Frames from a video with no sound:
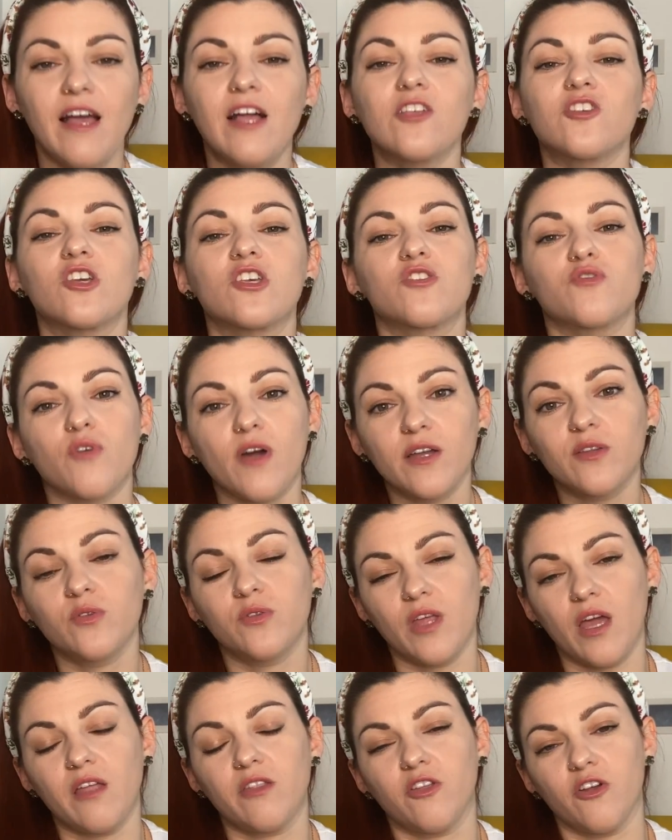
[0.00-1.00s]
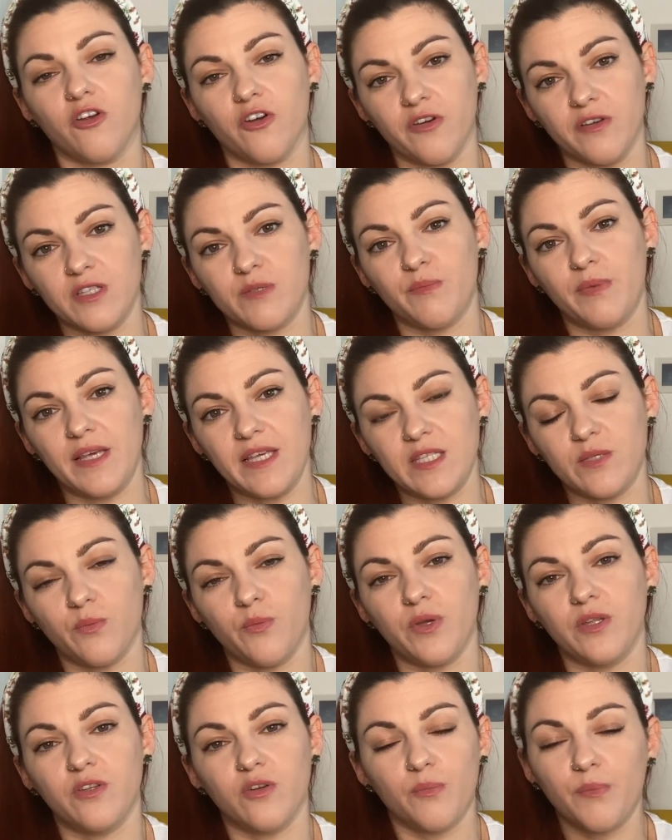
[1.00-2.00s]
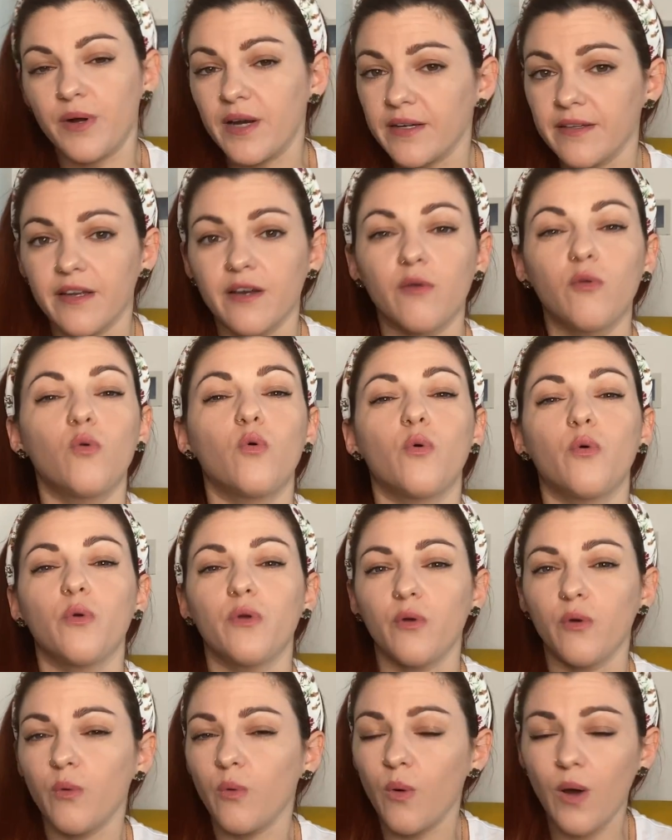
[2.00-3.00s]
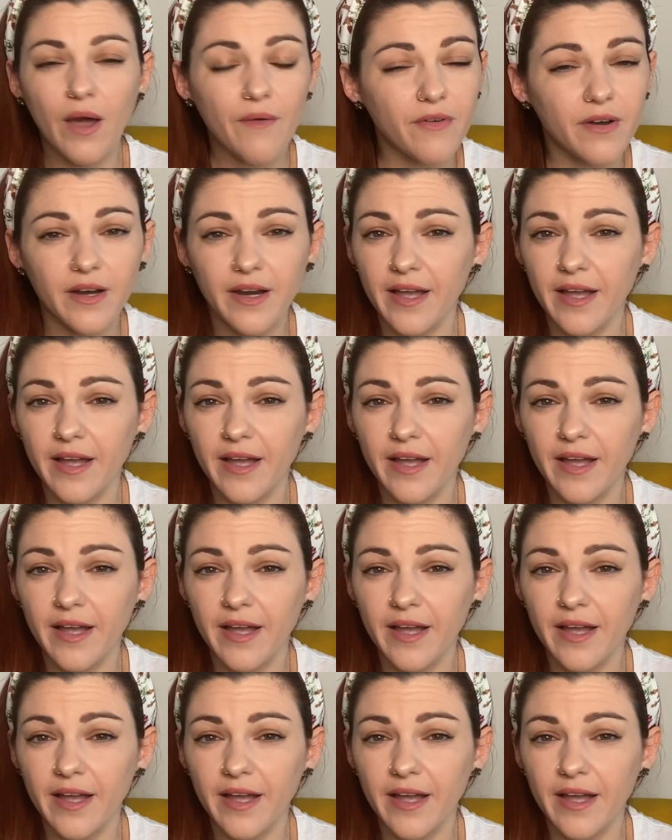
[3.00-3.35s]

Just try to take turns, please, with your partner or whoever